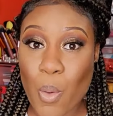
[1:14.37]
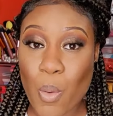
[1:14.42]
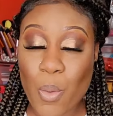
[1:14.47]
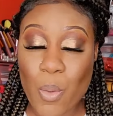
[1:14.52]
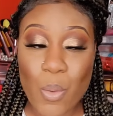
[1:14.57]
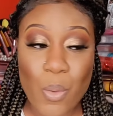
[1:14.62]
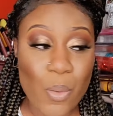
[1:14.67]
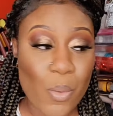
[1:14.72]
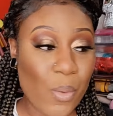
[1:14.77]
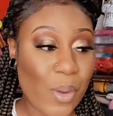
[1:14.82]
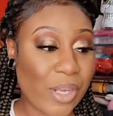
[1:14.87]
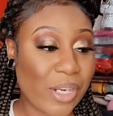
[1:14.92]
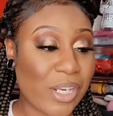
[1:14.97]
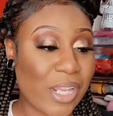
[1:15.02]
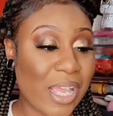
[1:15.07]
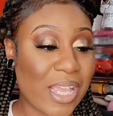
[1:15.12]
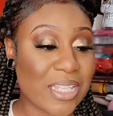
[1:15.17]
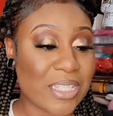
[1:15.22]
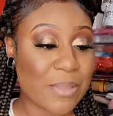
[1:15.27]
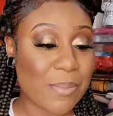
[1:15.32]
Oh, it
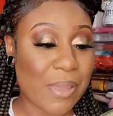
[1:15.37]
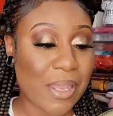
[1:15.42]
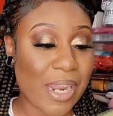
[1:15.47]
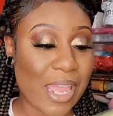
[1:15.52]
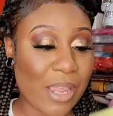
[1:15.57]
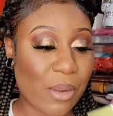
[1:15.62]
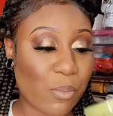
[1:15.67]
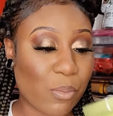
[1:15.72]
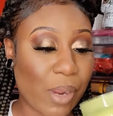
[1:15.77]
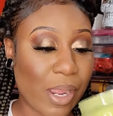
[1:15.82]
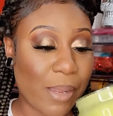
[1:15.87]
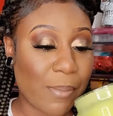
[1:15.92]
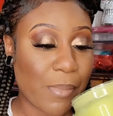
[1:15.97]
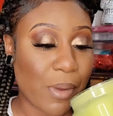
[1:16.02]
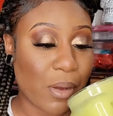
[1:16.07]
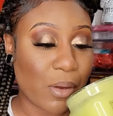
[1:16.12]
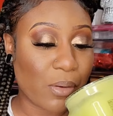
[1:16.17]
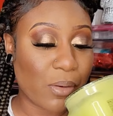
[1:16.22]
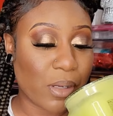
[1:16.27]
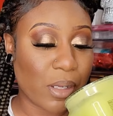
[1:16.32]
does smell like
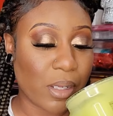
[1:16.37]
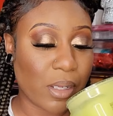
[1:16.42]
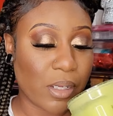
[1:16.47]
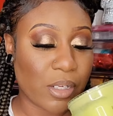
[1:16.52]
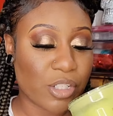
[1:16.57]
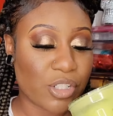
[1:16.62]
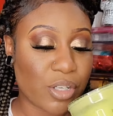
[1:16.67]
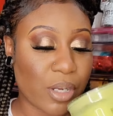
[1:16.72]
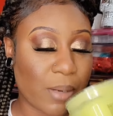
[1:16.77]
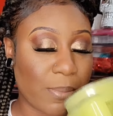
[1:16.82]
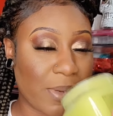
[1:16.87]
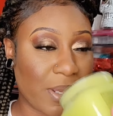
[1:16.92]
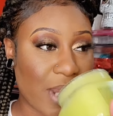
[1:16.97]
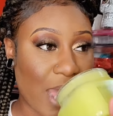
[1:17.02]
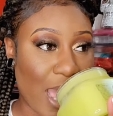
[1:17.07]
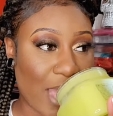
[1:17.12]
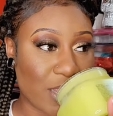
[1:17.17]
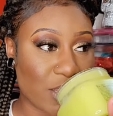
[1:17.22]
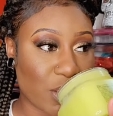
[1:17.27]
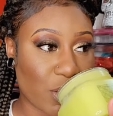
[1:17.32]
rainbow
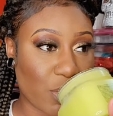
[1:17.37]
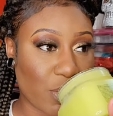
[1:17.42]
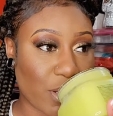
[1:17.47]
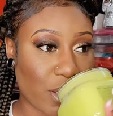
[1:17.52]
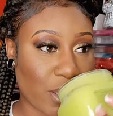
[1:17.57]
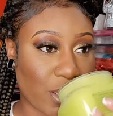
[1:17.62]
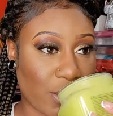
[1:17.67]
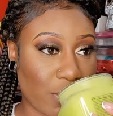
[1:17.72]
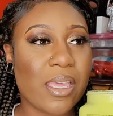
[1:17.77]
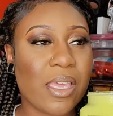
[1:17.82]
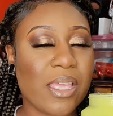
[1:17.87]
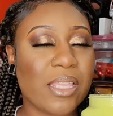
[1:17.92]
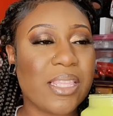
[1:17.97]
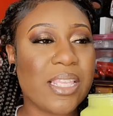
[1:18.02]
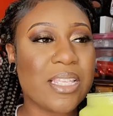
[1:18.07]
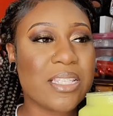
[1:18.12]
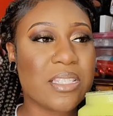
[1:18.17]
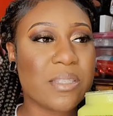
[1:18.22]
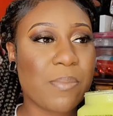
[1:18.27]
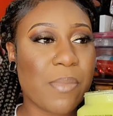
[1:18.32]
sherbet ice cream.
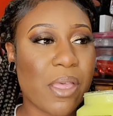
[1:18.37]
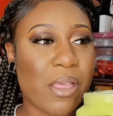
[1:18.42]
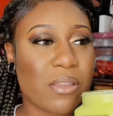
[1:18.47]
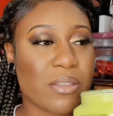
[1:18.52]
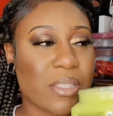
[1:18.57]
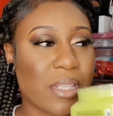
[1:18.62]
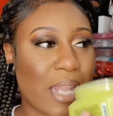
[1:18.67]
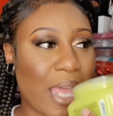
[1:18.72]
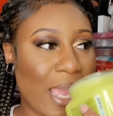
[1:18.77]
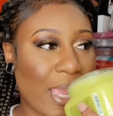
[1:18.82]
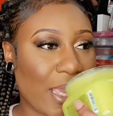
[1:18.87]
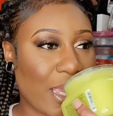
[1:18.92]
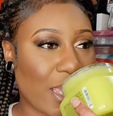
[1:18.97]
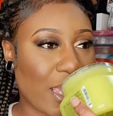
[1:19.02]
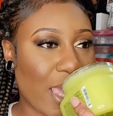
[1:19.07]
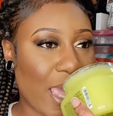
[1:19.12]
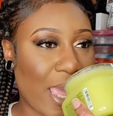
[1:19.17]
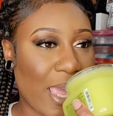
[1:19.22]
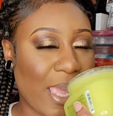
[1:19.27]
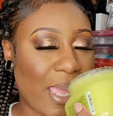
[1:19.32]
This smells like
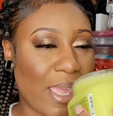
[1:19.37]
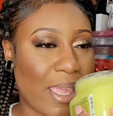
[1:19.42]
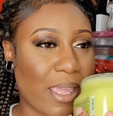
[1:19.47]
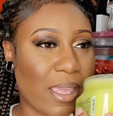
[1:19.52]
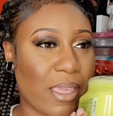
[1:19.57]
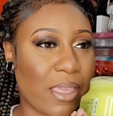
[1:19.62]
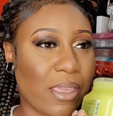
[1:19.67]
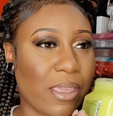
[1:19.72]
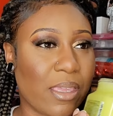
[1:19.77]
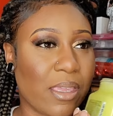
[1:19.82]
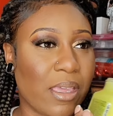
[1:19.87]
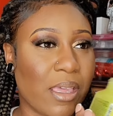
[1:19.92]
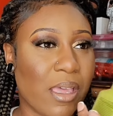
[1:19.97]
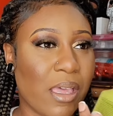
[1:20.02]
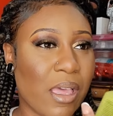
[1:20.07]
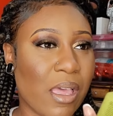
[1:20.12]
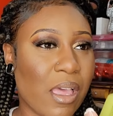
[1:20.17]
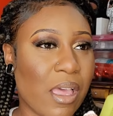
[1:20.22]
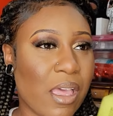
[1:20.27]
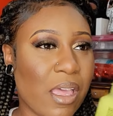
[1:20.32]
a
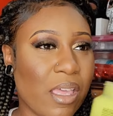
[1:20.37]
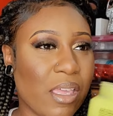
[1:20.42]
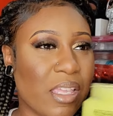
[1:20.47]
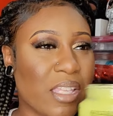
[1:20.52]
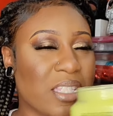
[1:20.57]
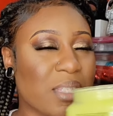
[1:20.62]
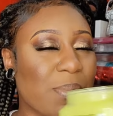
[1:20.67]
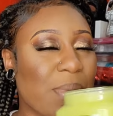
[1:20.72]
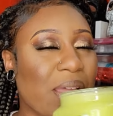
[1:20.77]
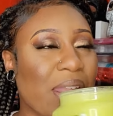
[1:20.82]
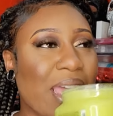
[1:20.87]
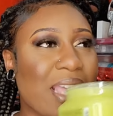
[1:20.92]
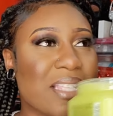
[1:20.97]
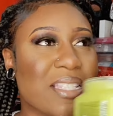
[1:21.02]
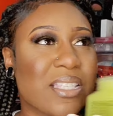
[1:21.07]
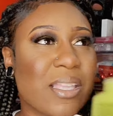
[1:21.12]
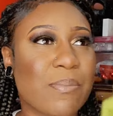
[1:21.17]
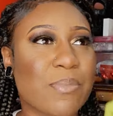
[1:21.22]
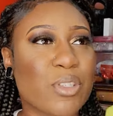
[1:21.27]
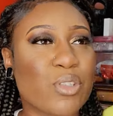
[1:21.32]
it smelled
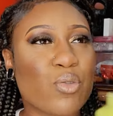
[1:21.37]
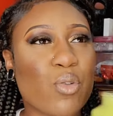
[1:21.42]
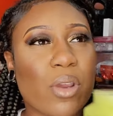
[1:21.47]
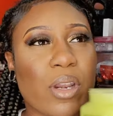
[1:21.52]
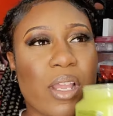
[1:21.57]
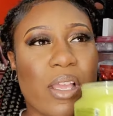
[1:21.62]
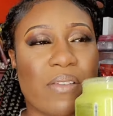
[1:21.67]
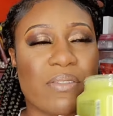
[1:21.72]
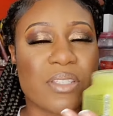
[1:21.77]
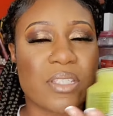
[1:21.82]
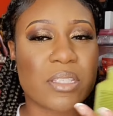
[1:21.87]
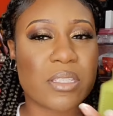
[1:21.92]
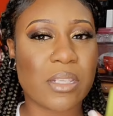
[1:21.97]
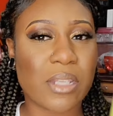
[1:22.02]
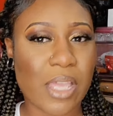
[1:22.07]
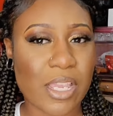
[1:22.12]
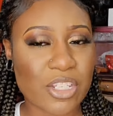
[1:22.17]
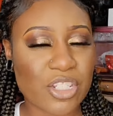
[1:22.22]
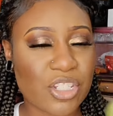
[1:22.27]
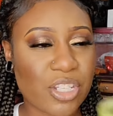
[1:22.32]
like some sort of
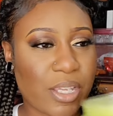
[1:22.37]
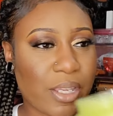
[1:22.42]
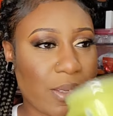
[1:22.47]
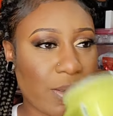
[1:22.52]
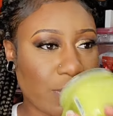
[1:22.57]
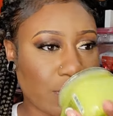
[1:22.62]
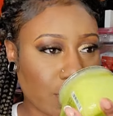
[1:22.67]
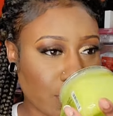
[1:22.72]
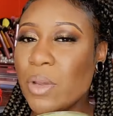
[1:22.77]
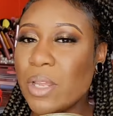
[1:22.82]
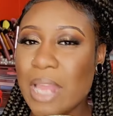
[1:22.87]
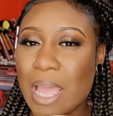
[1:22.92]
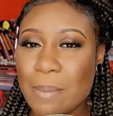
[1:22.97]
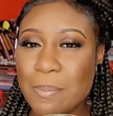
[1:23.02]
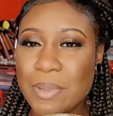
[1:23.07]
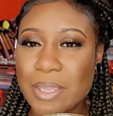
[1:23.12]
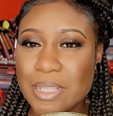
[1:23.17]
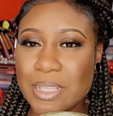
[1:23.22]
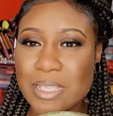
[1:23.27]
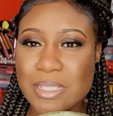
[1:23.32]
slushy. Will
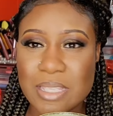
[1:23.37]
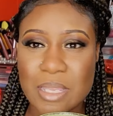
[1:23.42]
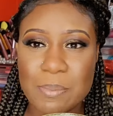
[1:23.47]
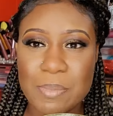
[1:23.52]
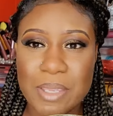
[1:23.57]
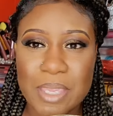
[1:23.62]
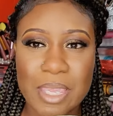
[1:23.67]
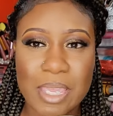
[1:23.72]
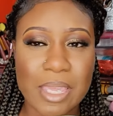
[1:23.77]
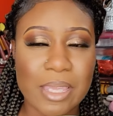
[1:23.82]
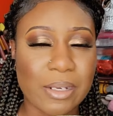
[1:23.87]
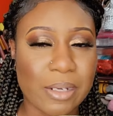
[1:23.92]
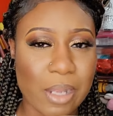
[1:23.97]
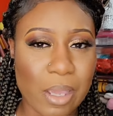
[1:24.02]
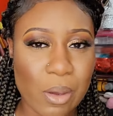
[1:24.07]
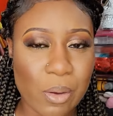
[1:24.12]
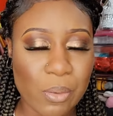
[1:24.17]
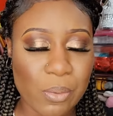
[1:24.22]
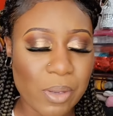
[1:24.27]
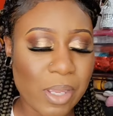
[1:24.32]
I pick this up again?
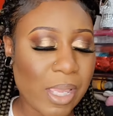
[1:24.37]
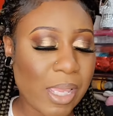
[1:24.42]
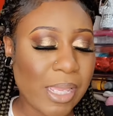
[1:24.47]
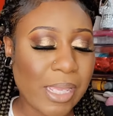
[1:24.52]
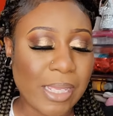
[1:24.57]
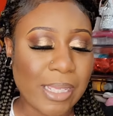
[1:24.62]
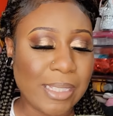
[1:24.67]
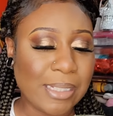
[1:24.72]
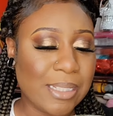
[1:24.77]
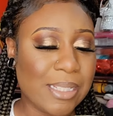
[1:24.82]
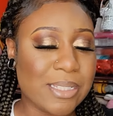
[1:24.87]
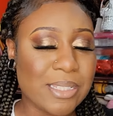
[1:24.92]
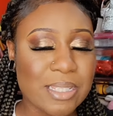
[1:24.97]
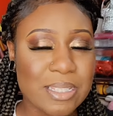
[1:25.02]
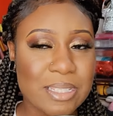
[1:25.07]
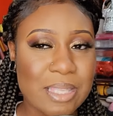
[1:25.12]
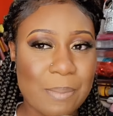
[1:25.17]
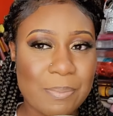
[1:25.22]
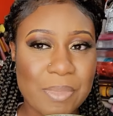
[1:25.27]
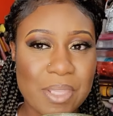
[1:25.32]
No. This
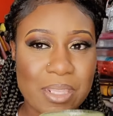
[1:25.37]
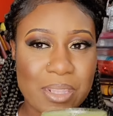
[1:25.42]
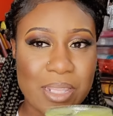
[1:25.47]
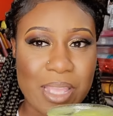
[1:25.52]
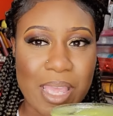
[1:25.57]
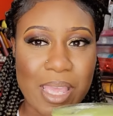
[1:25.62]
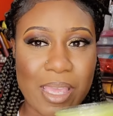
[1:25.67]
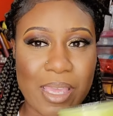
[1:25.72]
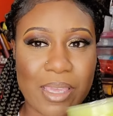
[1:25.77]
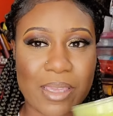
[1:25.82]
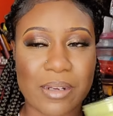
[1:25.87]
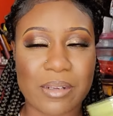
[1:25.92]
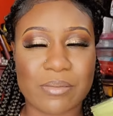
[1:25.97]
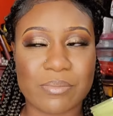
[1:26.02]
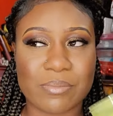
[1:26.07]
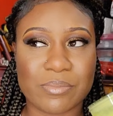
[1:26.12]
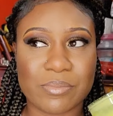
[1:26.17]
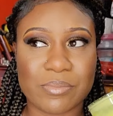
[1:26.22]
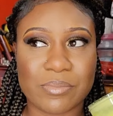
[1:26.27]
is something that